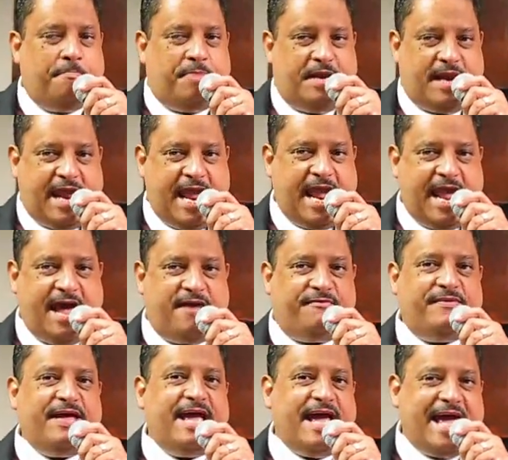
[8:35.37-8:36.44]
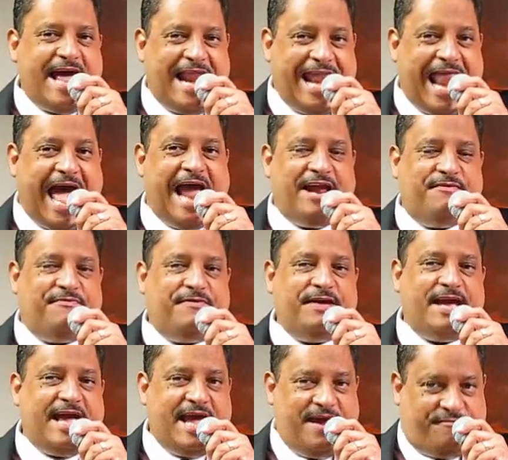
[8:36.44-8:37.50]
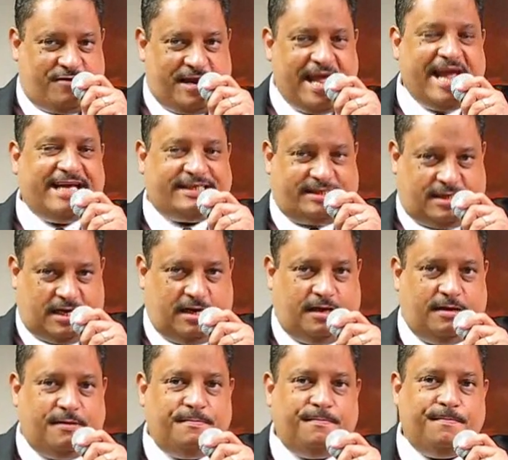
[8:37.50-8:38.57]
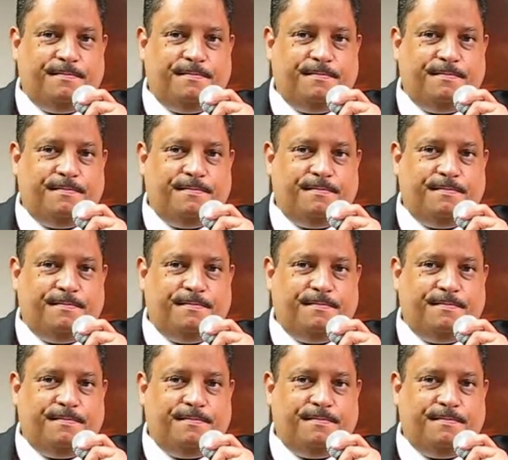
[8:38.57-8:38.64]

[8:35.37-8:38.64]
but have life everlasting.